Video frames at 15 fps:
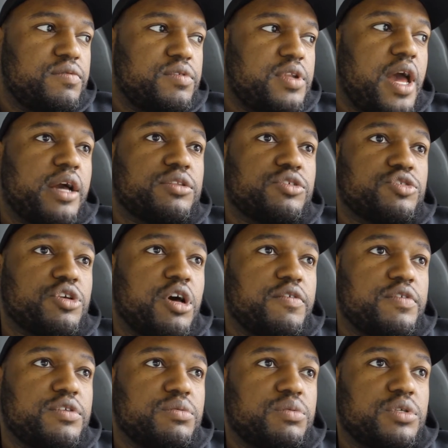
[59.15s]
doctor's
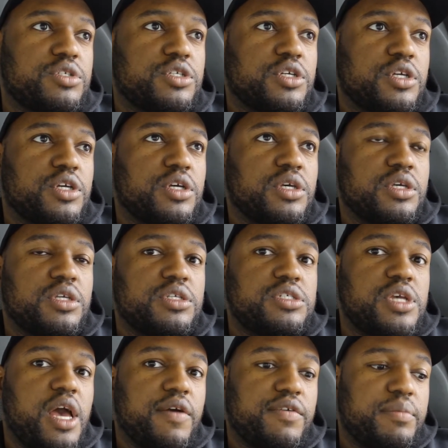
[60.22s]
office, which
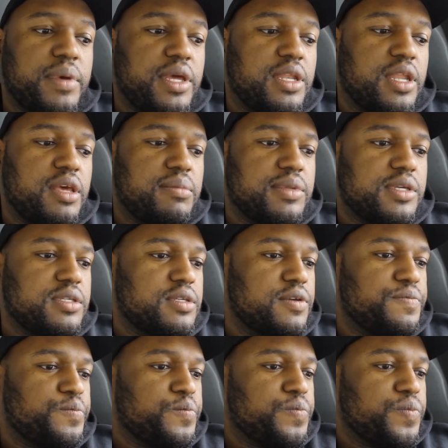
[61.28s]
shall remain nameless,
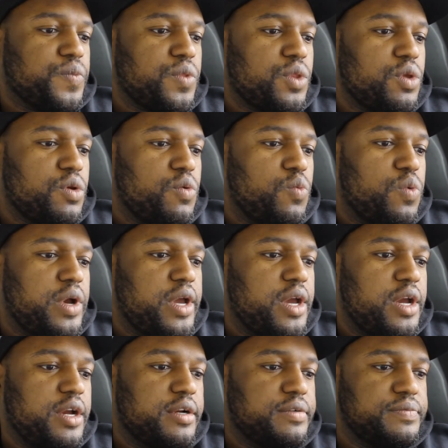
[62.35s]

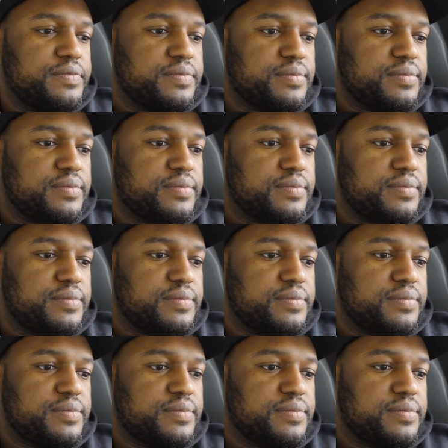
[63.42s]
where